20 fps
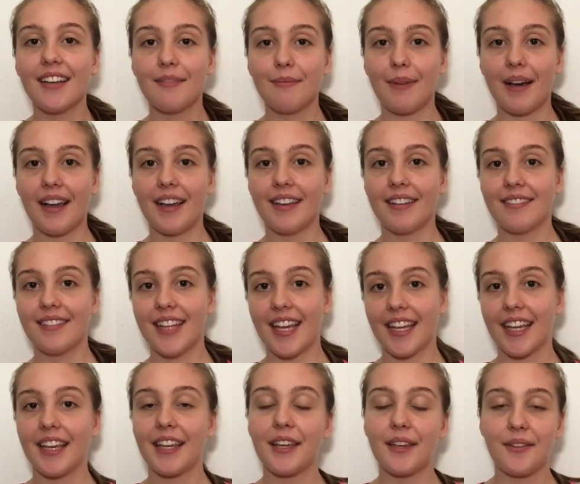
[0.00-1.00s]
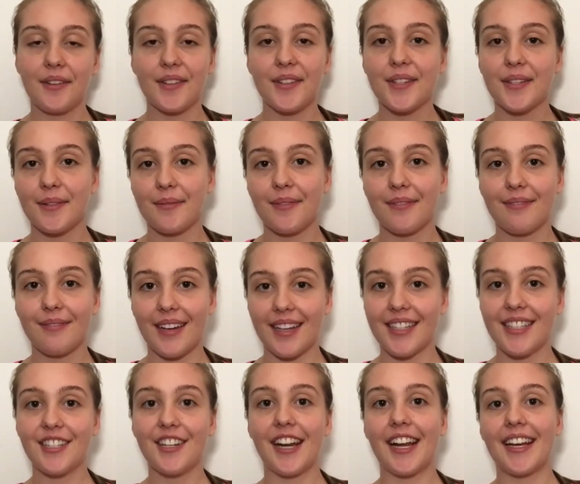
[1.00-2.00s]
by taking you into my
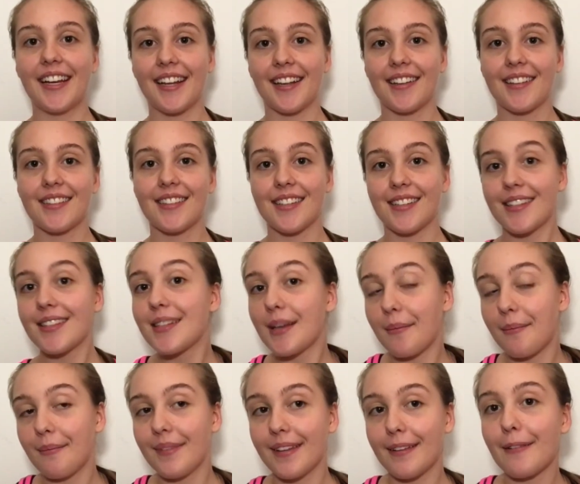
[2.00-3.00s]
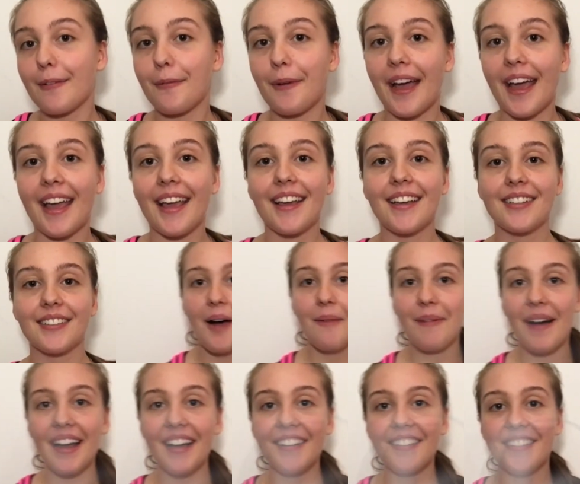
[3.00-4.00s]
trainings in some little way.
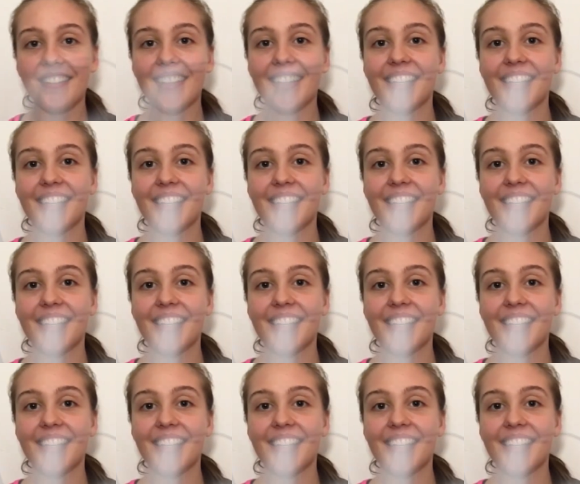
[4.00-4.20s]
My goal